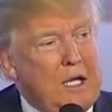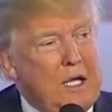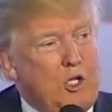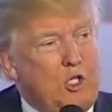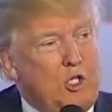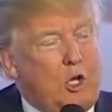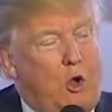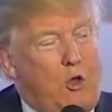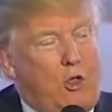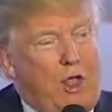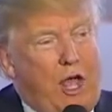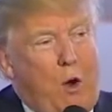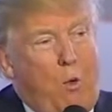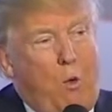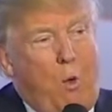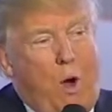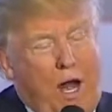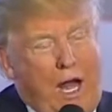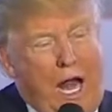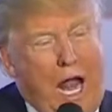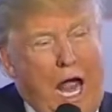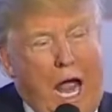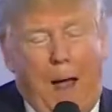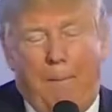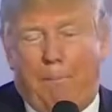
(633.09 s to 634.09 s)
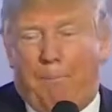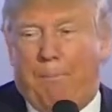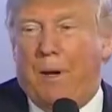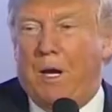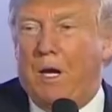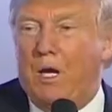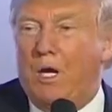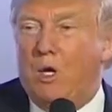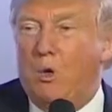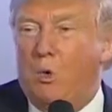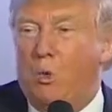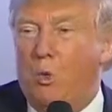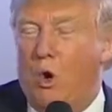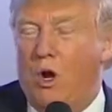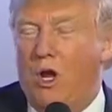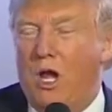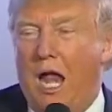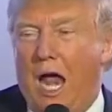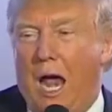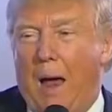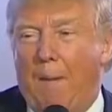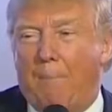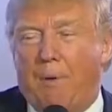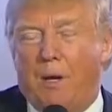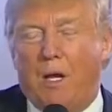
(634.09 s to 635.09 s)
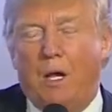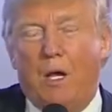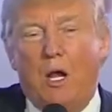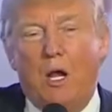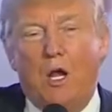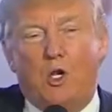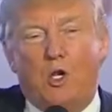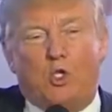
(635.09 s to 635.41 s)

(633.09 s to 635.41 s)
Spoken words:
so that what happened wouldn't happen.